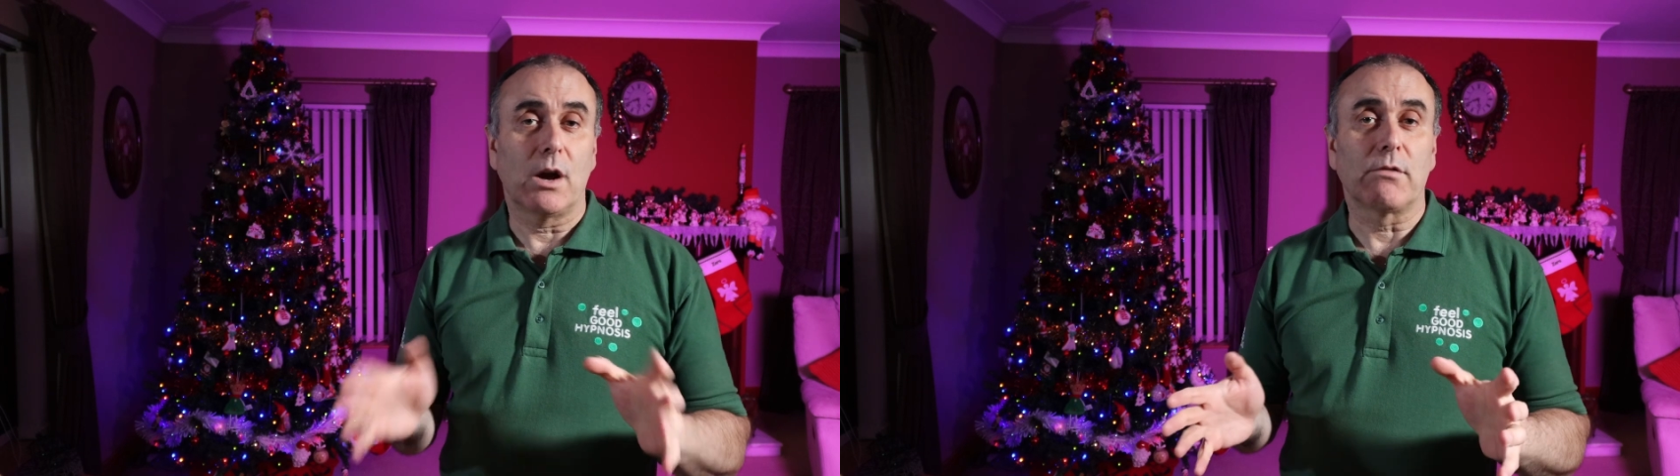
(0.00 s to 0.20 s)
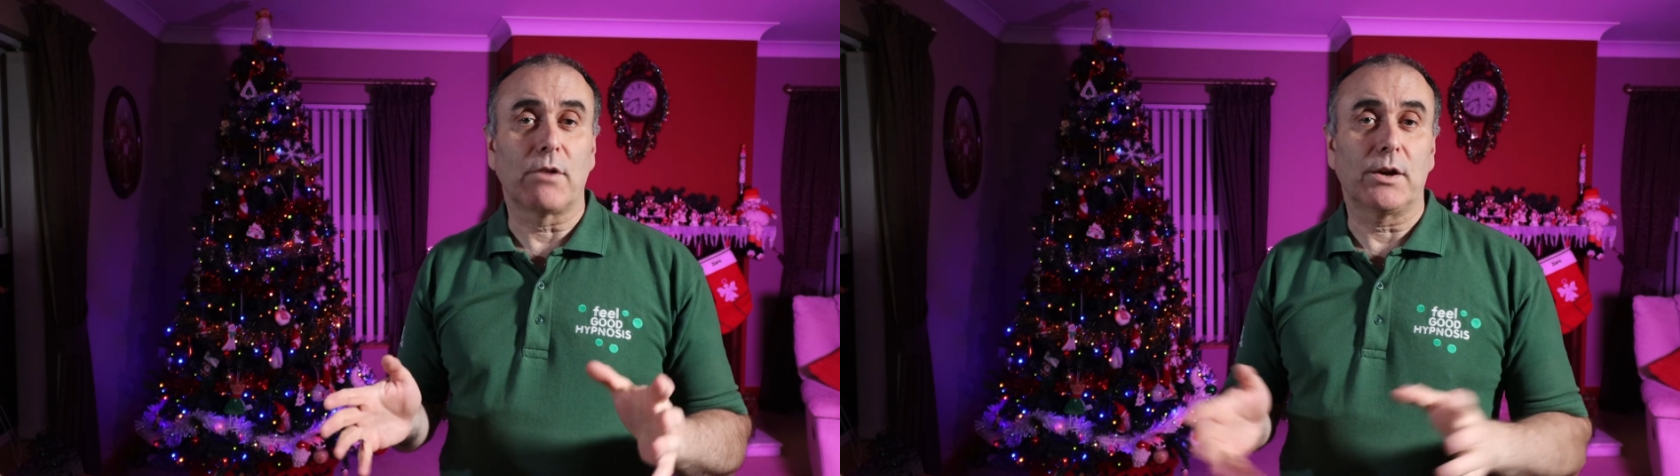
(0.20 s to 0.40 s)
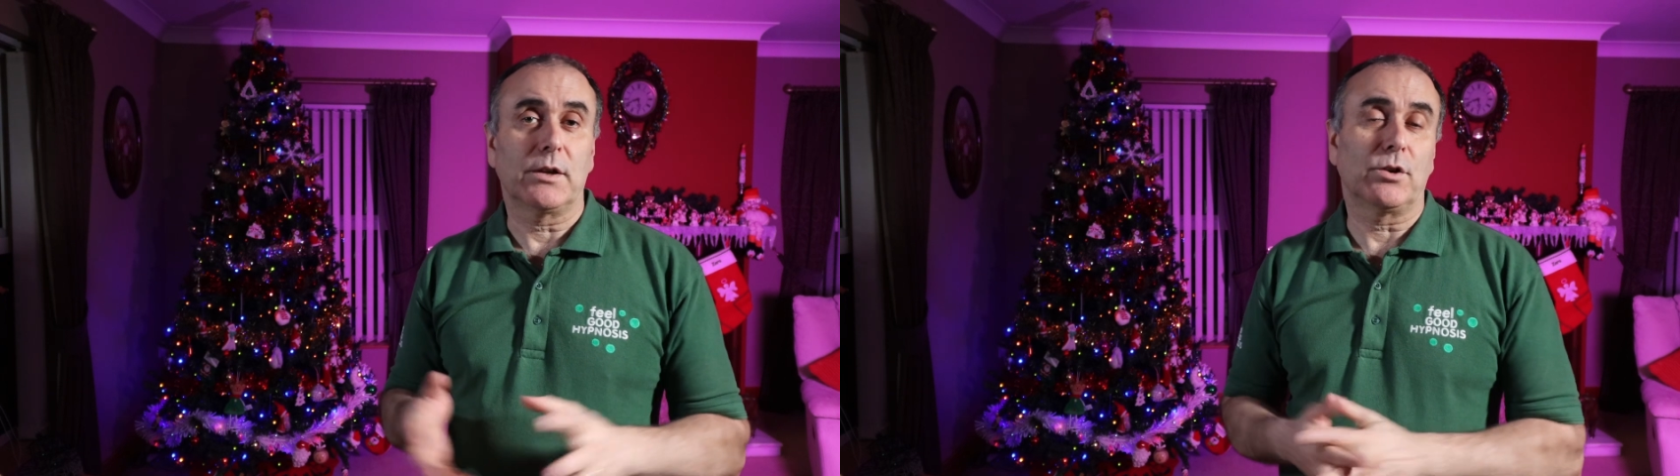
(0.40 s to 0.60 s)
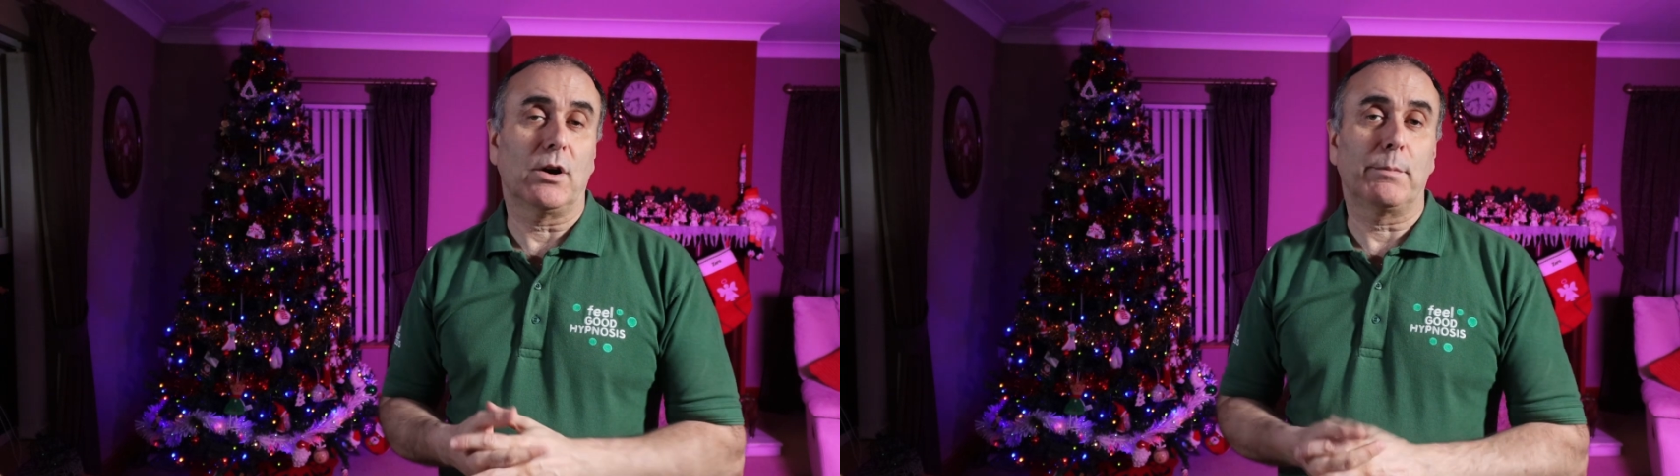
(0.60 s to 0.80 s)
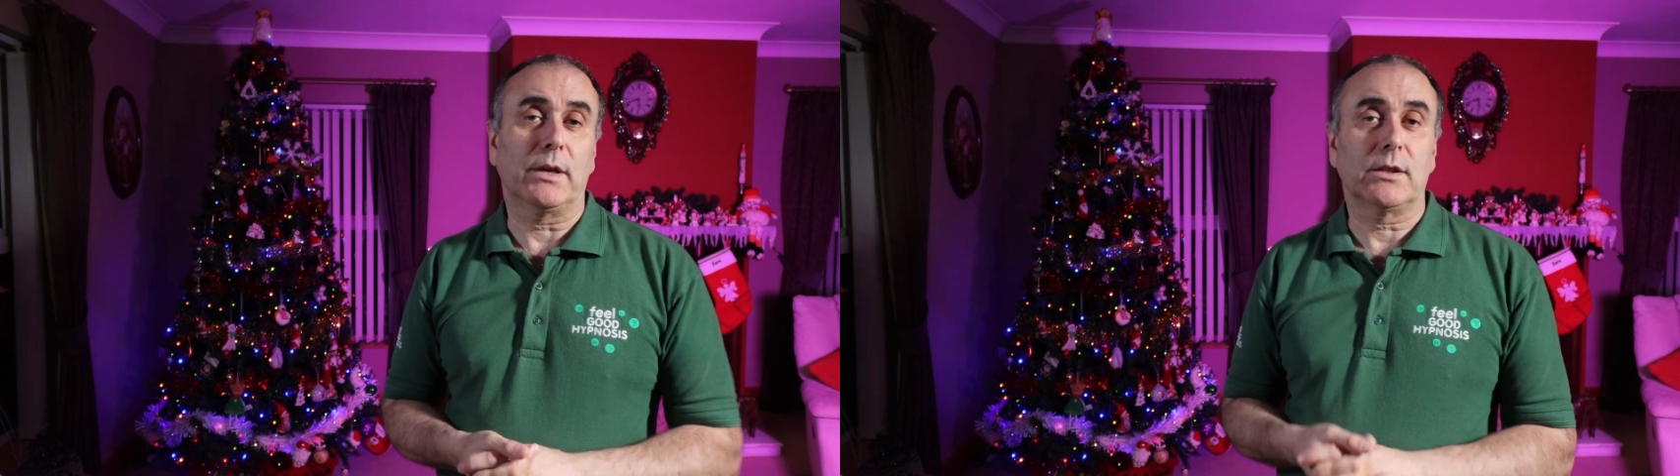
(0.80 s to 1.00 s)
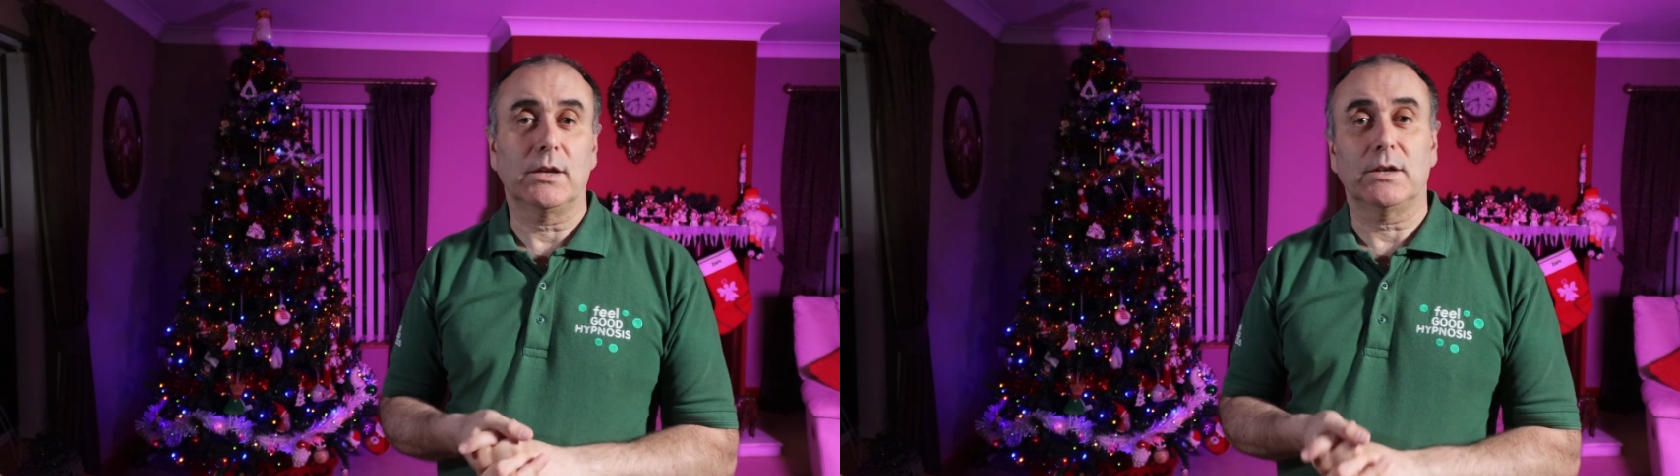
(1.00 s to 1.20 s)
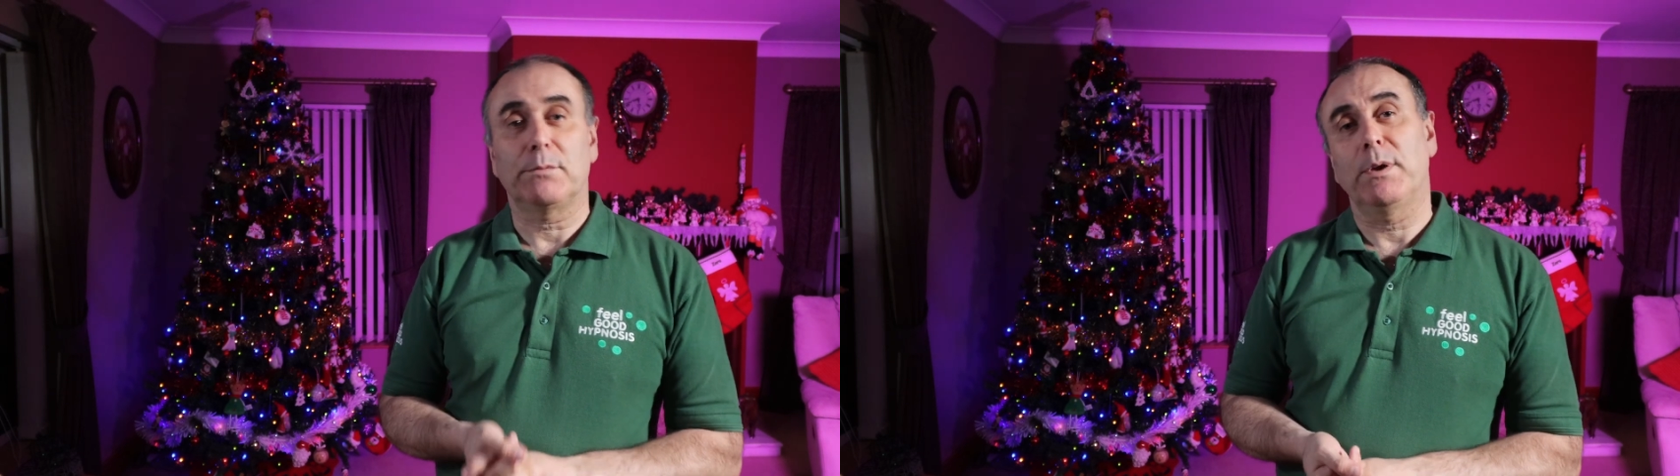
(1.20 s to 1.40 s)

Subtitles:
around a topic that